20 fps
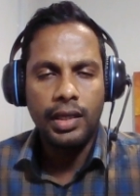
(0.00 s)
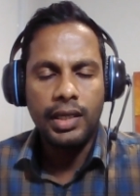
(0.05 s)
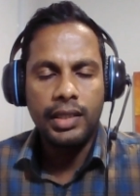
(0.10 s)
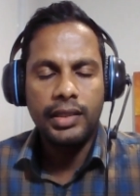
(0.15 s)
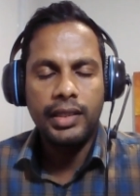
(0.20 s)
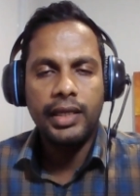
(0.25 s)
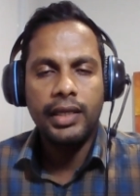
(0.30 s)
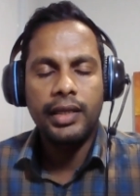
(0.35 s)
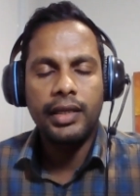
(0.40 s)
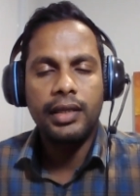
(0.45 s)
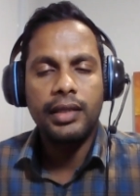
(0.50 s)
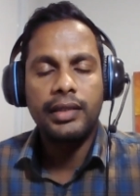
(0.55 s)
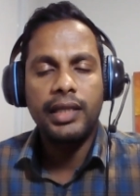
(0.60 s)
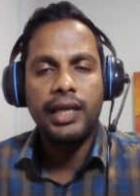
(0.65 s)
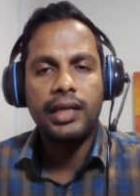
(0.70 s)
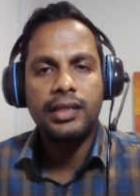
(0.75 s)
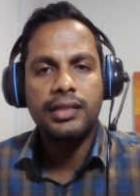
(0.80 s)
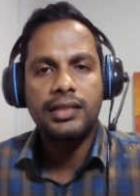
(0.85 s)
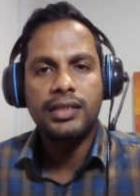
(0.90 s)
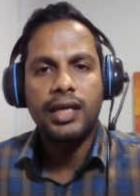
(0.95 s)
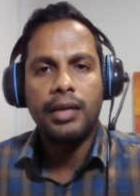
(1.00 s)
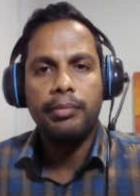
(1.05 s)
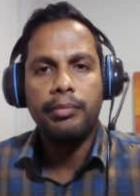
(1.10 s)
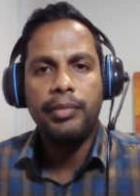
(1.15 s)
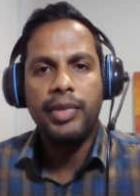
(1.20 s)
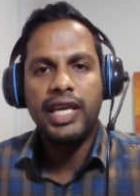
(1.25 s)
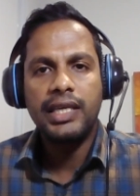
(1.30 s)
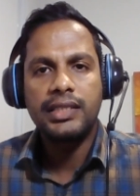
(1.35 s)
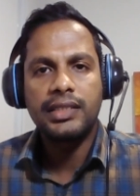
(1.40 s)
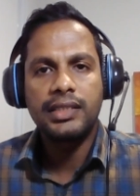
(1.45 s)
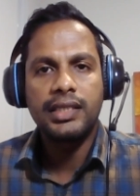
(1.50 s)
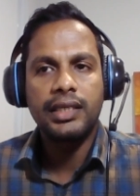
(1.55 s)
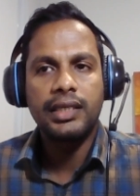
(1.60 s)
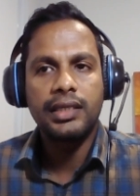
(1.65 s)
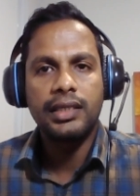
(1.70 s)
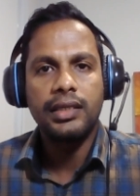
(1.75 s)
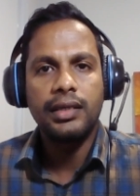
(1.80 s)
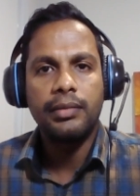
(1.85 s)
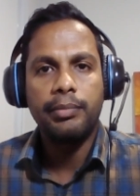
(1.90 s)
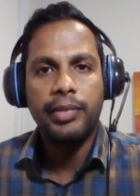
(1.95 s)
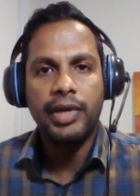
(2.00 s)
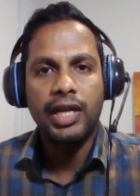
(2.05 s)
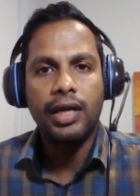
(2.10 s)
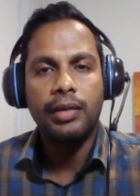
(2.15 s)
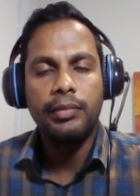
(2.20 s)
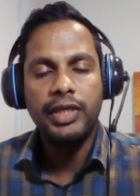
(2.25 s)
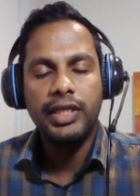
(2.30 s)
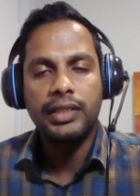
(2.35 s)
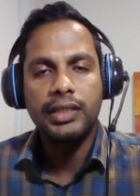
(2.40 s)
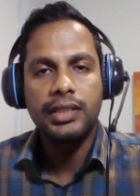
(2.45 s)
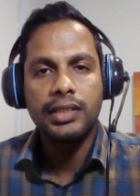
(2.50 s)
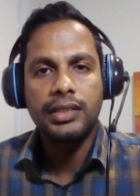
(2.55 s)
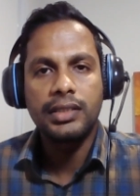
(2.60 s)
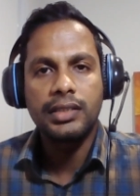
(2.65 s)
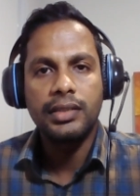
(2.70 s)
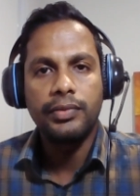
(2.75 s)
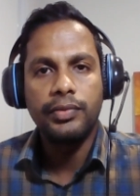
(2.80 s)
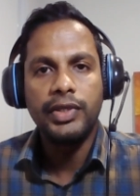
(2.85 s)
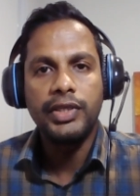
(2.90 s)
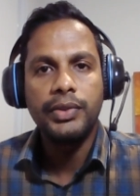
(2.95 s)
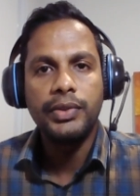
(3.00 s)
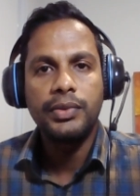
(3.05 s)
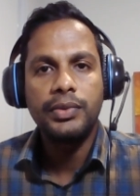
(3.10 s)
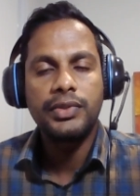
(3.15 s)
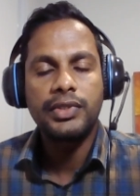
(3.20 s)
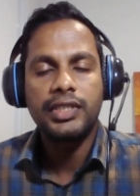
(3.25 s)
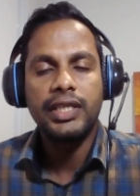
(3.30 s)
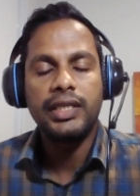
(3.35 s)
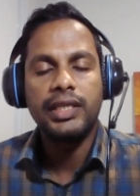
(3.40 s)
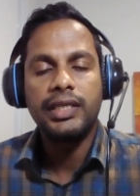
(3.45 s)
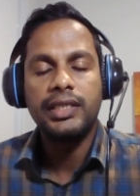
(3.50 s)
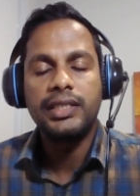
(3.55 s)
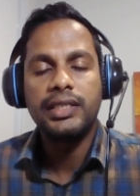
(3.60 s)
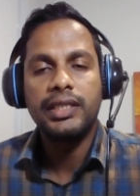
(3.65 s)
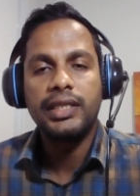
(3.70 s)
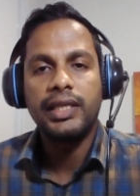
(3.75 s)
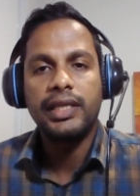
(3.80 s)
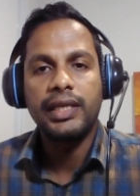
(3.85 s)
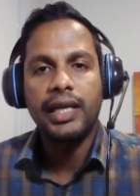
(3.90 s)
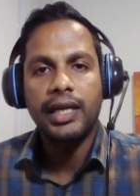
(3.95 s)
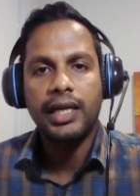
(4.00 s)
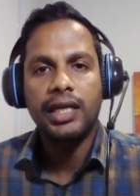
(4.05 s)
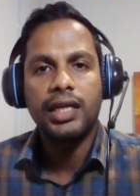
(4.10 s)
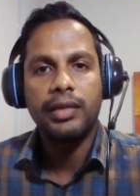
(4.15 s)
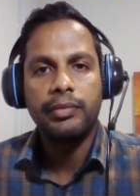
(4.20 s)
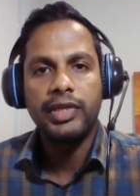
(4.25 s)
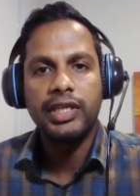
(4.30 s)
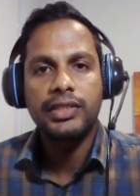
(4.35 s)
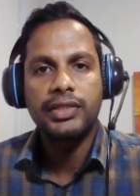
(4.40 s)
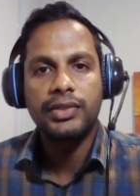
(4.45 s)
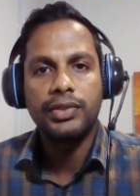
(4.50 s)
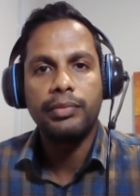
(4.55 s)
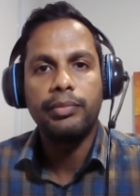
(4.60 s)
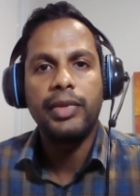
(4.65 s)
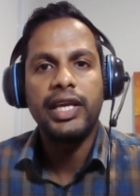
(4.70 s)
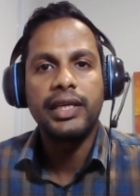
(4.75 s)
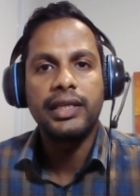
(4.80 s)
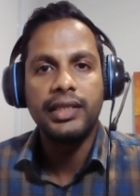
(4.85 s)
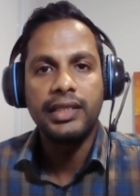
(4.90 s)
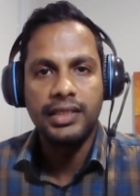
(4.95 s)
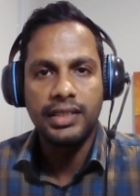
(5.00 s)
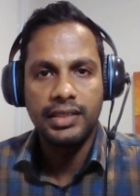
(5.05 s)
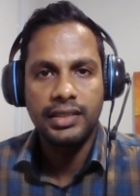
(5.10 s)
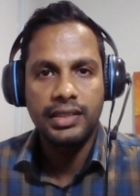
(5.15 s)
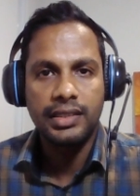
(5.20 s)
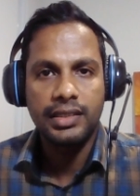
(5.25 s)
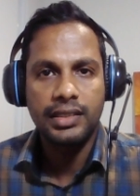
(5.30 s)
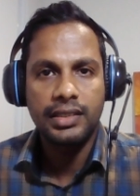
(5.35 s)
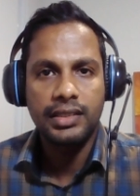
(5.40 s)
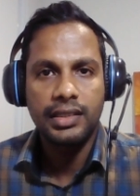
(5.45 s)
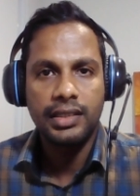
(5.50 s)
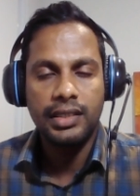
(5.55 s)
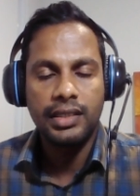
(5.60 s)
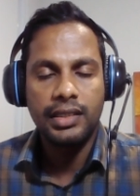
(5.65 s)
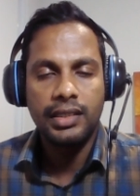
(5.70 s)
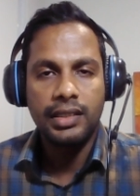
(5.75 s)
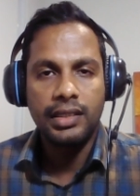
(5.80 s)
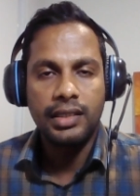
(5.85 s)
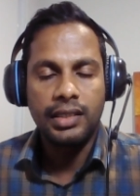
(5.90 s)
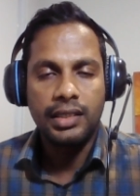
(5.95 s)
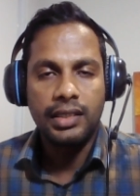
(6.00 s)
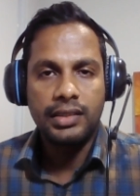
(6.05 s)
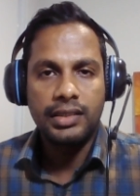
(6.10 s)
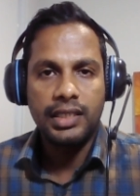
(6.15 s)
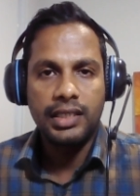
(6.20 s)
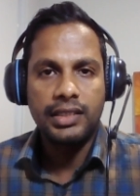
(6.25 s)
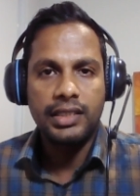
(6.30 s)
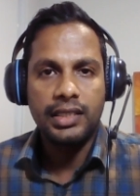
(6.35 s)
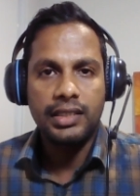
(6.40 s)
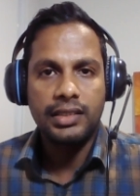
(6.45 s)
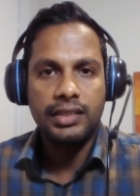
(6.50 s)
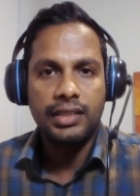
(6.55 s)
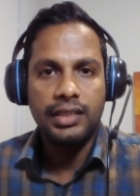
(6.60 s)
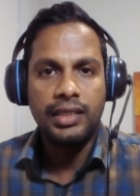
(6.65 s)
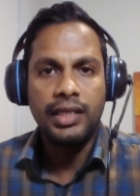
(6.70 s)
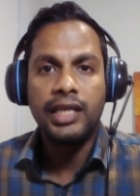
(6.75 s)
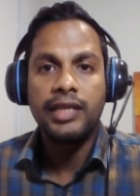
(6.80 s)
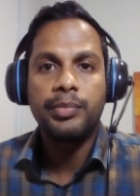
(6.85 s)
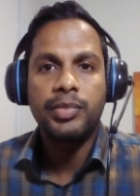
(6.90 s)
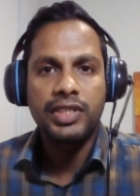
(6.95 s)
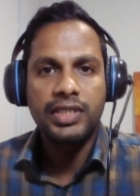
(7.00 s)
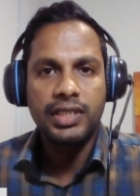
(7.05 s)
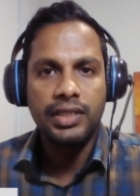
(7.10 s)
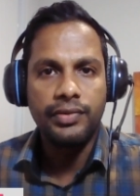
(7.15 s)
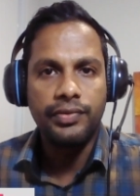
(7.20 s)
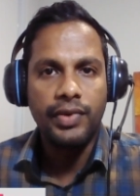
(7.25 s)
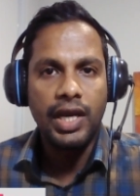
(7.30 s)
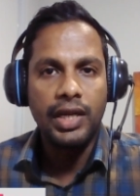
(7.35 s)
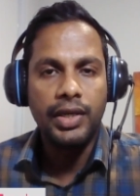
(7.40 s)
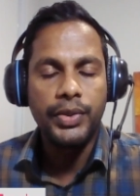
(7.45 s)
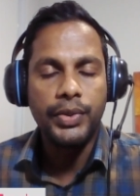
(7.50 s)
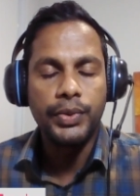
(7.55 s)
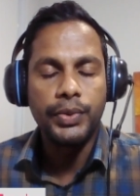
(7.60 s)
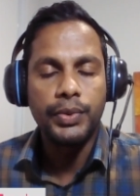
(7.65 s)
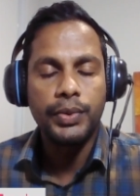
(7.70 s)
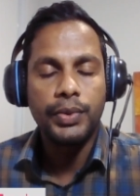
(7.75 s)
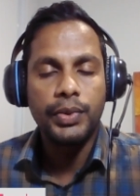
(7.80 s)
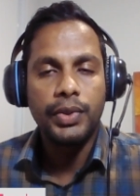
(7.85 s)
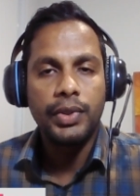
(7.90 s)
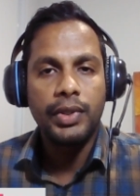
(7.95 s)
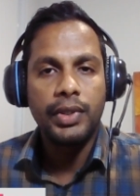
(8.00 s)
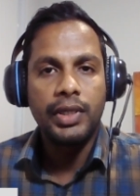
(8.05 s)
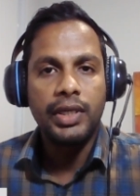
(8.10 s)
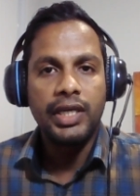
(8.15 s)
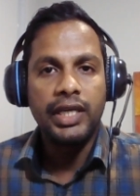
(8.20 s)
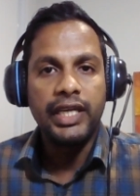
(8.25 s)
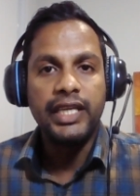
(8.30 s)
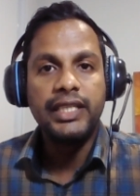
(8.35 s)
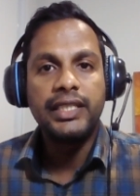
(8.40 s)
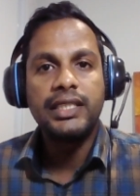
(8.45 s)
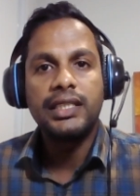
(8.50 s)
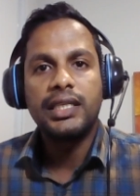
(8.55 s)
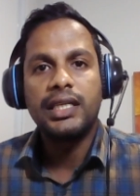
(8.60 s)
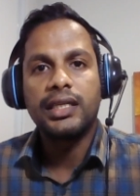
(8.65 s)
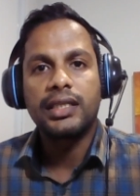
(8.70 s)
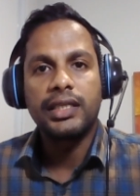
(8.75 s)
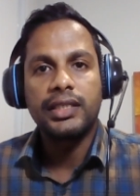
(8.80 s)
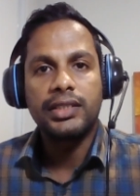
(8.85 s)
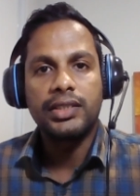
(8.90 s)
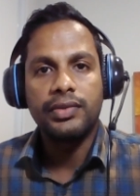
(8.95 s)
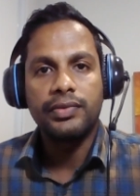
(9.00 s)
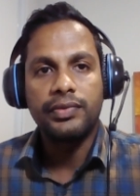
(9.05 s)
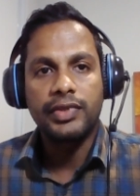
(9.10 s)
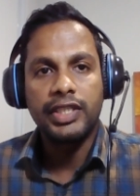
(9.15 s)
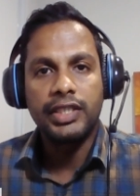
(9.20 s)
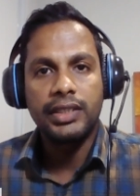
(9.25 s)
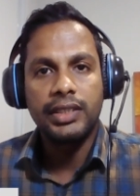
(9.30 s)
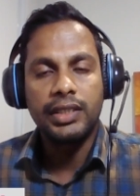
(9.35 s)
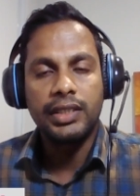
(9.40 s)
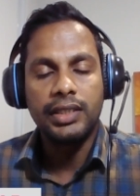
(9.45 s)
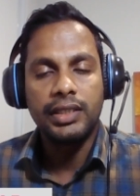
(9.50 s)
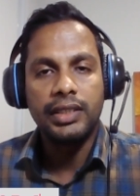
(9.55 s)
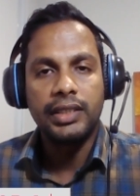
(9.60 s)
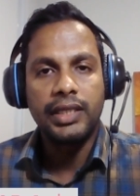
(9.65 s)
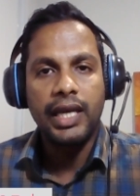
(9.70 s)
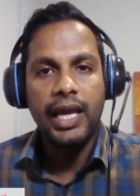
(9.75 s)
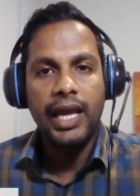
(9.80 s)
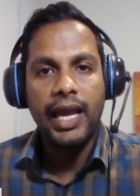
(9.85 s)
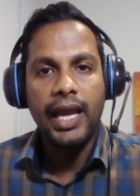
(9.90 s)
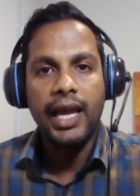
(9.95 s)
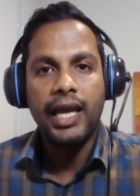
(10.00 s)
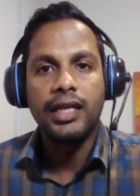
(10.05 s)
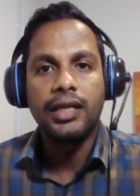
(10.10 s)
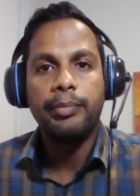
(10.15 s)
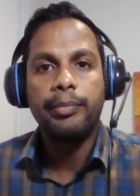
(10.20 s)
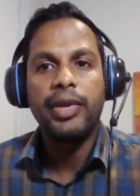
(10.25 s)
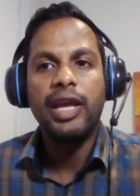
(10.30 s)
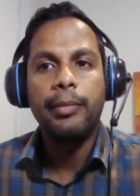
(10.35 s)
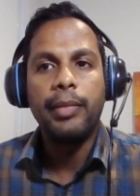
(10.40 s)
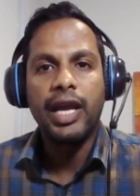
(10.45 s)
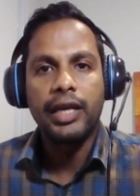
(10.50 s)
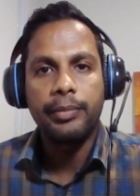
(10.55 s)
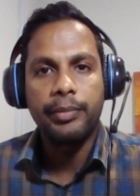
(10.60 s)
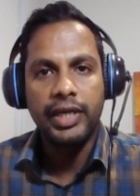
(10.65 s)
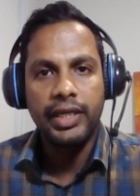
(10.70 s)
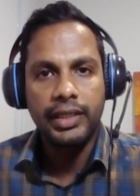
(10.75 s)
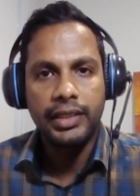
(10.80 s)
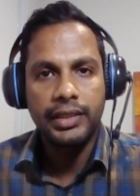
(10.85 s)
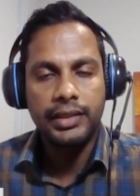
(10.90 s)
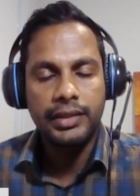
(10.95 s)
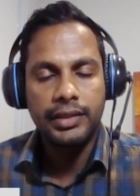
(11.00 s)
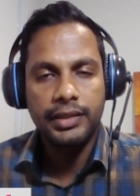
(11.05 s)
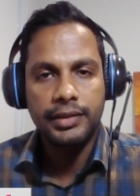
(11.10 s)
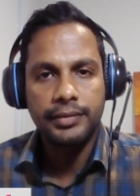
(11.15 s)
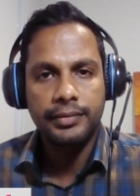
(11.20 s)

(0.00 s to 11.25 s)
There are some basic parameters we used in engineering economics to make decisions, such as net present value, internal rate of return, and payback period.